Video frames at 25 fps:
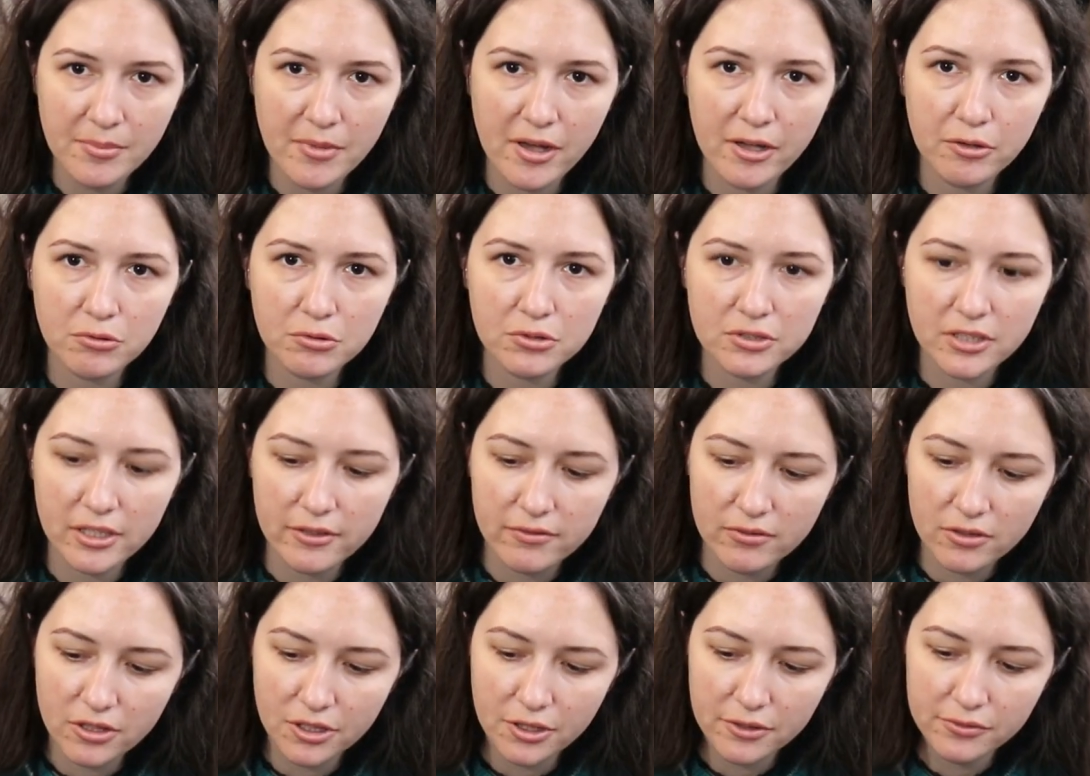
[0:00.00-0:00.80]
I would have
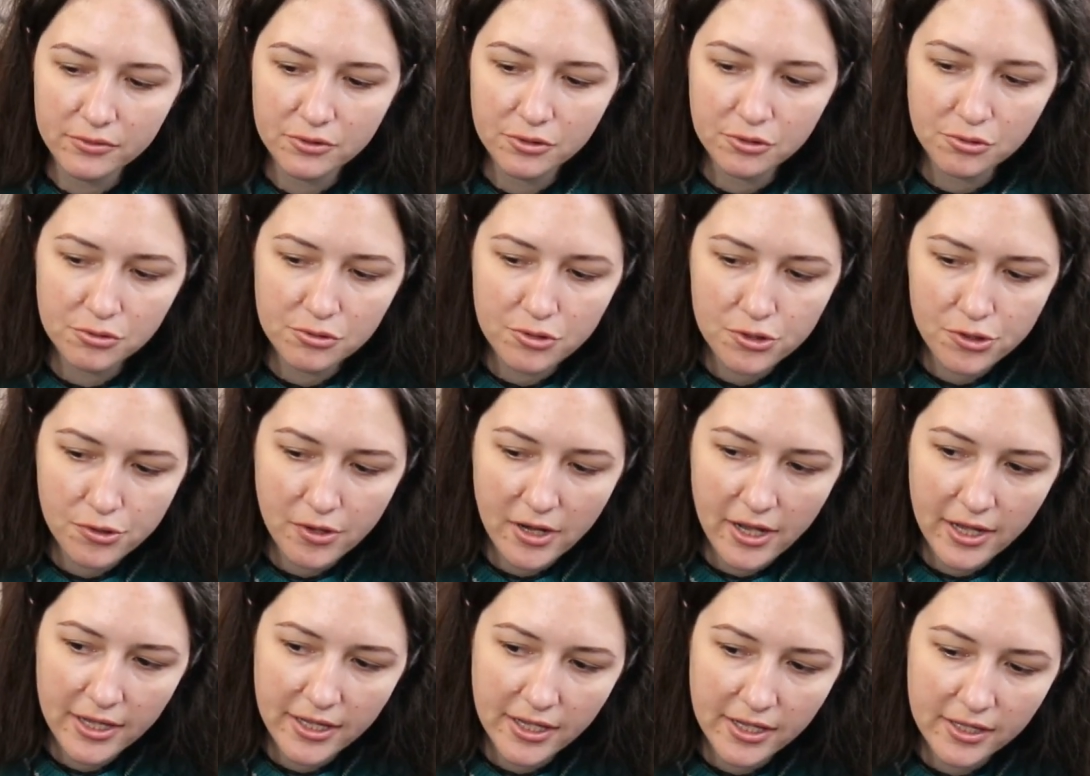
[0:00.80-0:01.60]
loved to
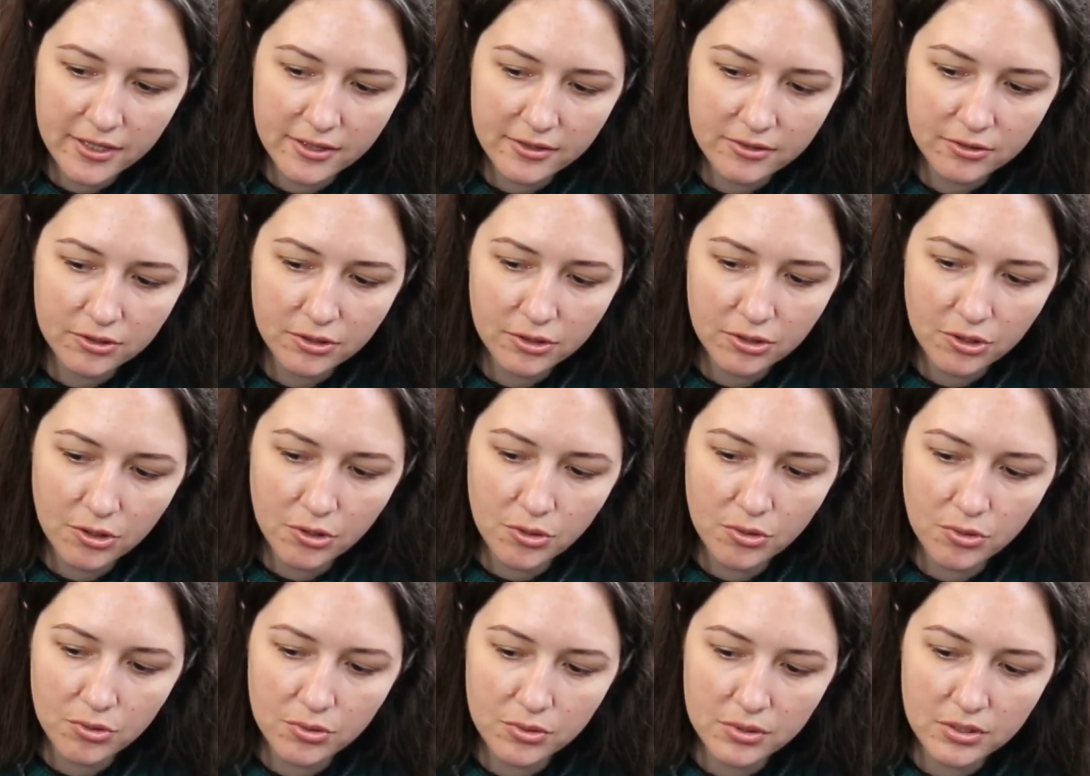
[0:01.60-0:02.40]
try and
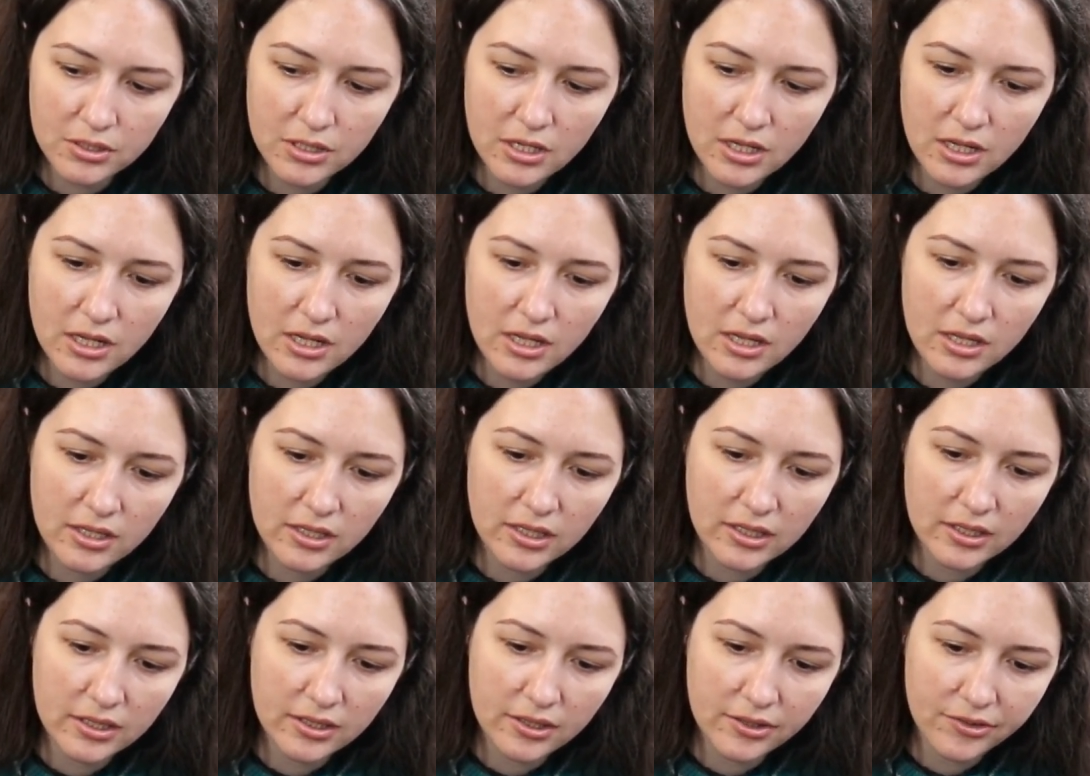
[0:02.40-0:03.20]
grow
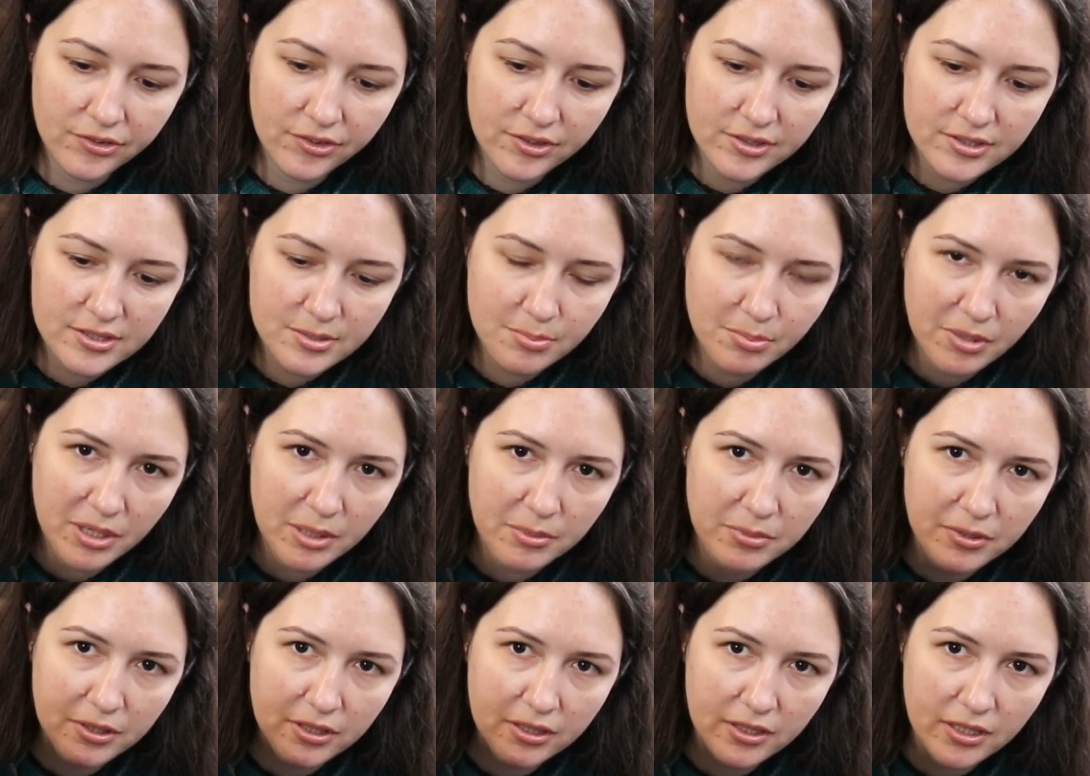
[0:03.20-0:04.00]
this
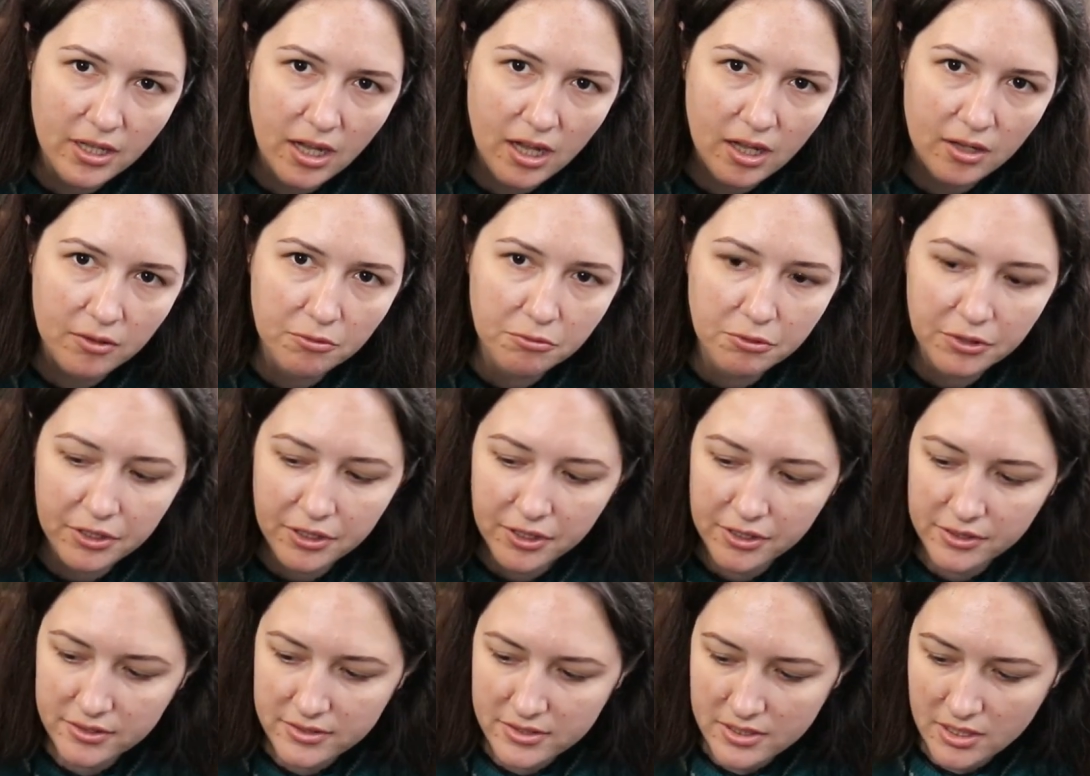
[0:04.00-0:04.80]
baby
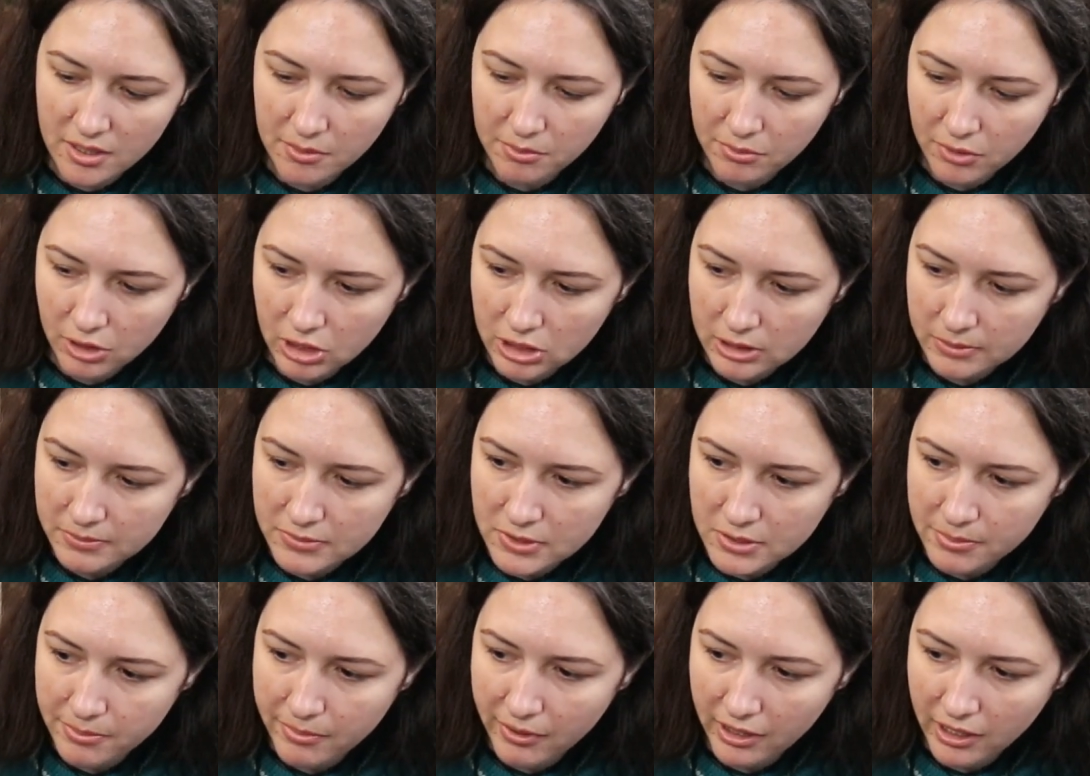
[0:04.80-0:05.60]
with some
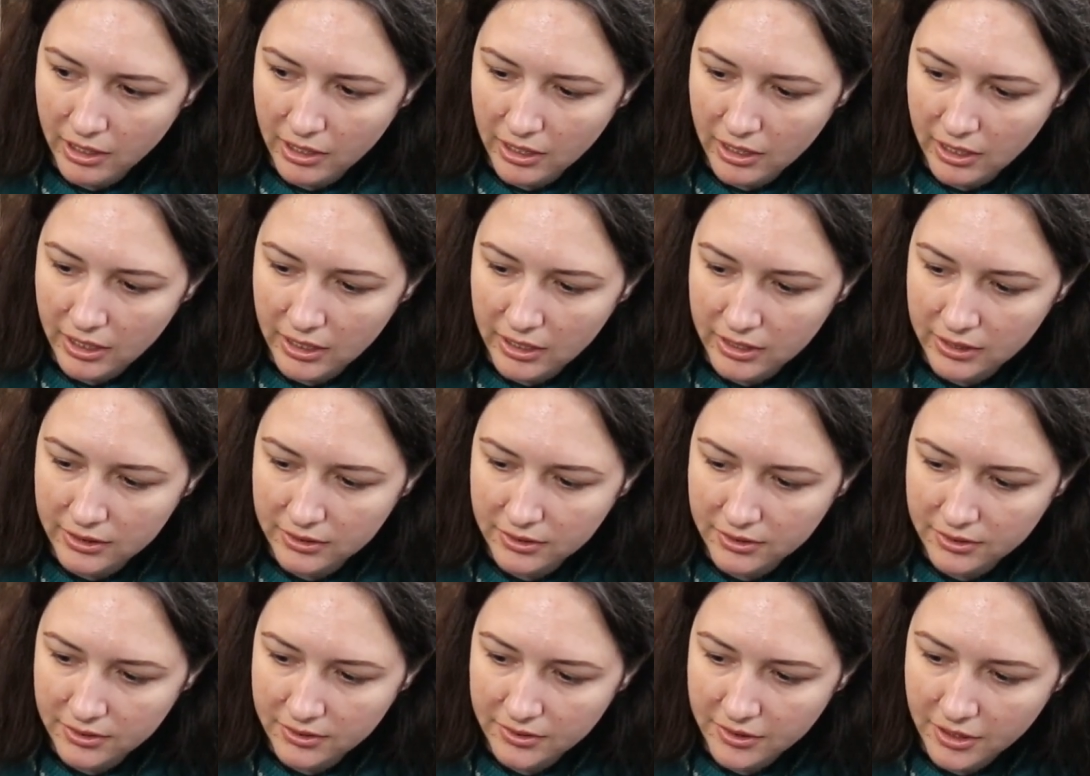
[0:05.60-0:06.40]
bulbs,
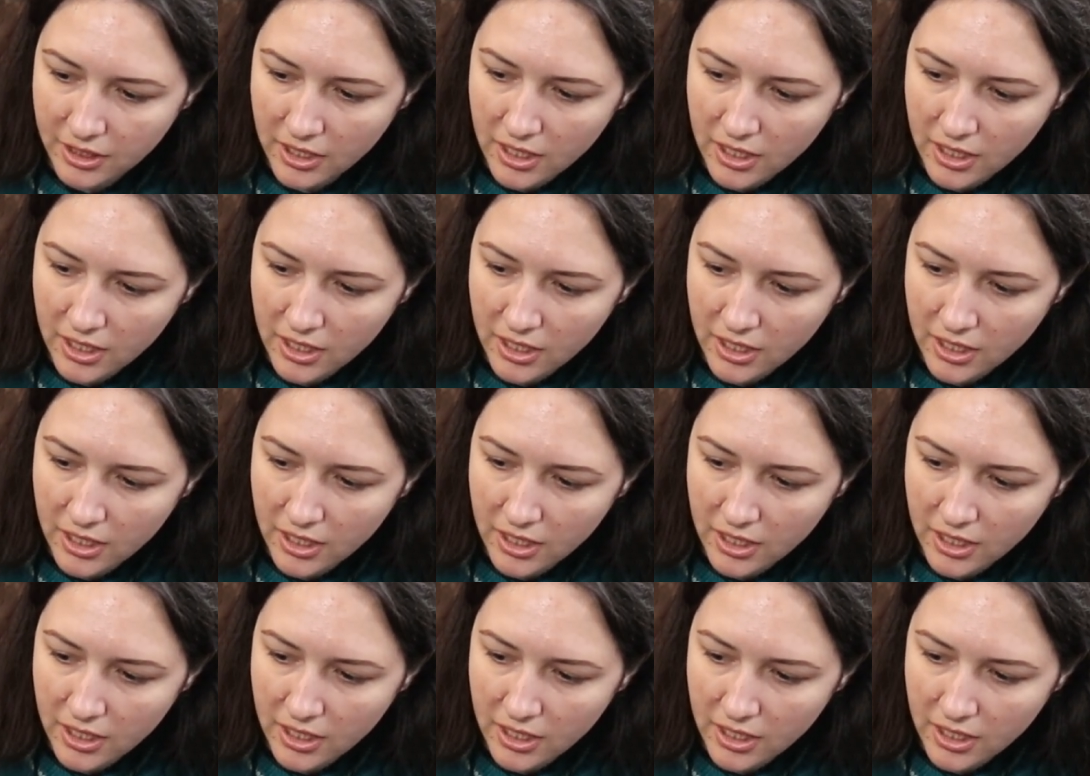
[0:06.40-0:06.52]
but